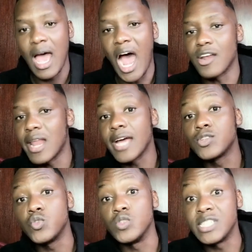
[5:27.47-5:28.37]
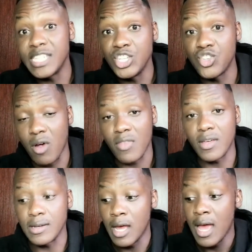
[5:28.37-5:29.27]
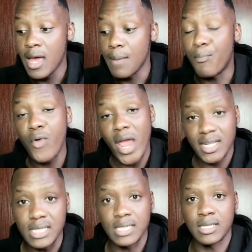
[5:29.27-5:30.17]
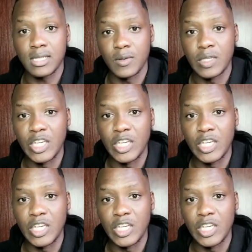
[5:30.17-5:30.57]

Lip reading: I'd like to teach rather than practice.